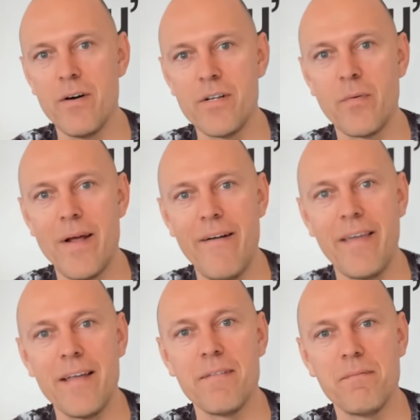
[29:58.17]
underwear
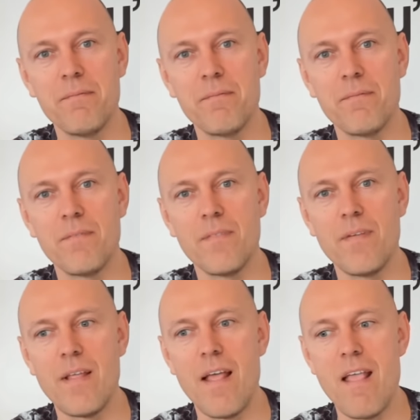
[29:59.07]
again.
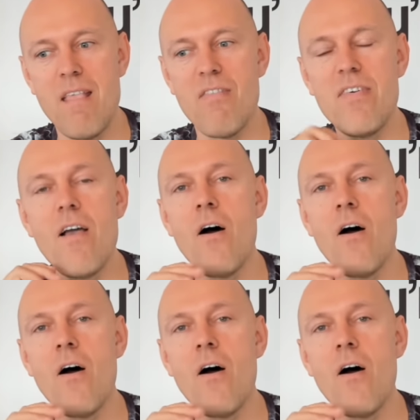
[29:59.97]
The